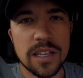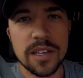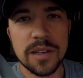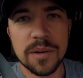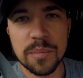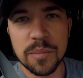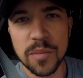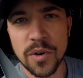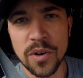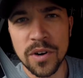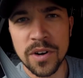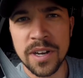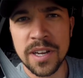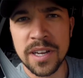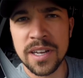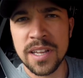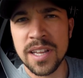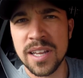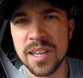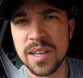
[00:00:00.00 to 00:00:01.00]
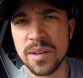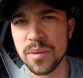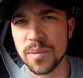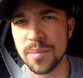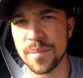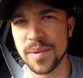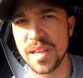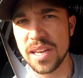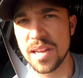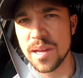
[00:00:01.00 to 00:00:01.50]
Good morning. We're
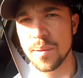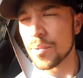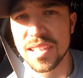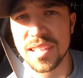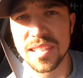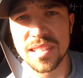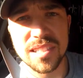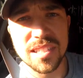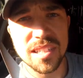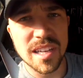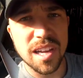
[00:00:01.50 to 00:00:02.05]
meeting up with To